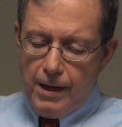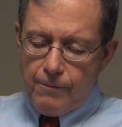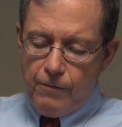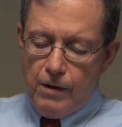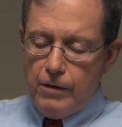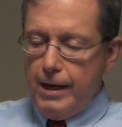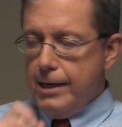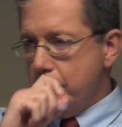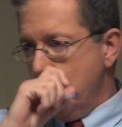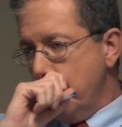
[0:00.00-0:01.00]
I have a favor to
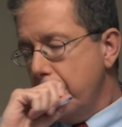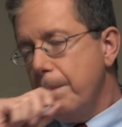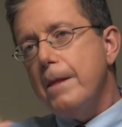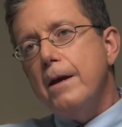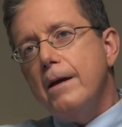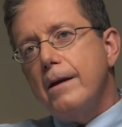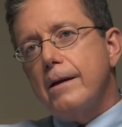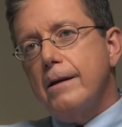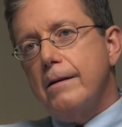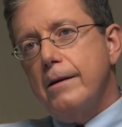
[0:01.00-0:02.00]
ask you.
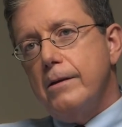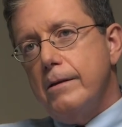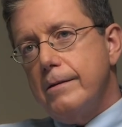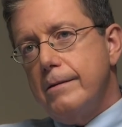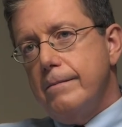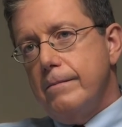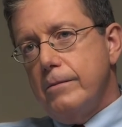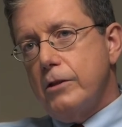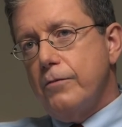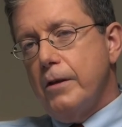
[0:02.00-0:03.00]
Can you
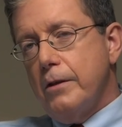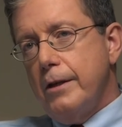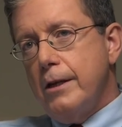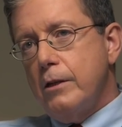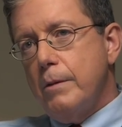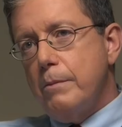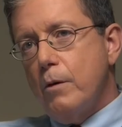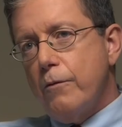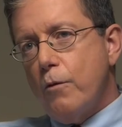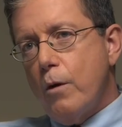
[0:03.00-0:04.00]
just fill it in a little bit
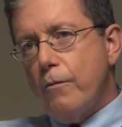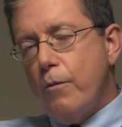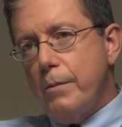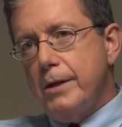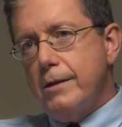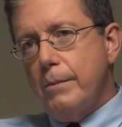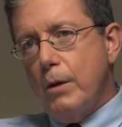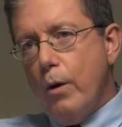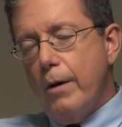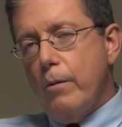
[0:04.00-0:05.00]
more for me? Tell me
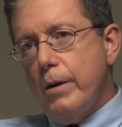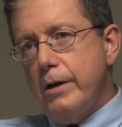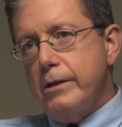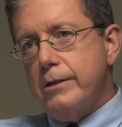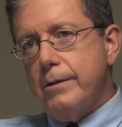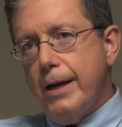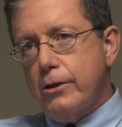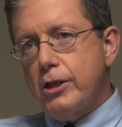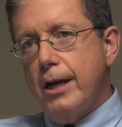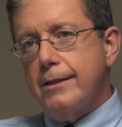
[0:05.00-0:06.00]
what it is
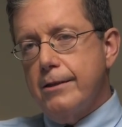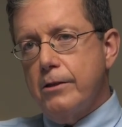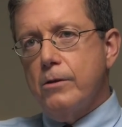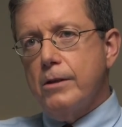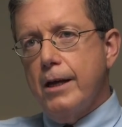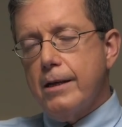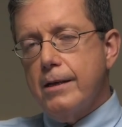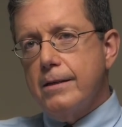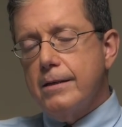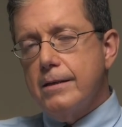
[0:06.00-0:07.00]
about shots that you don't like.